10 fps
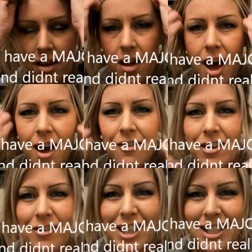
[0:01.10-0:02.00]
Hi
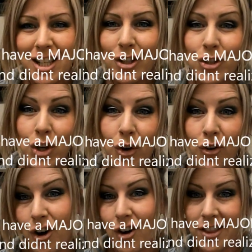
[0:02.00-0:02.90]
everyone, so
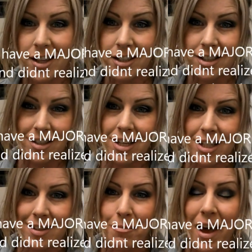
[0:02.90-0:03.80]
this
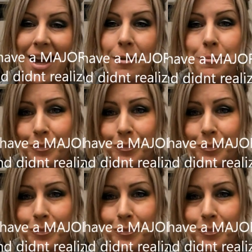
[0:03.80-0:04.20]
is my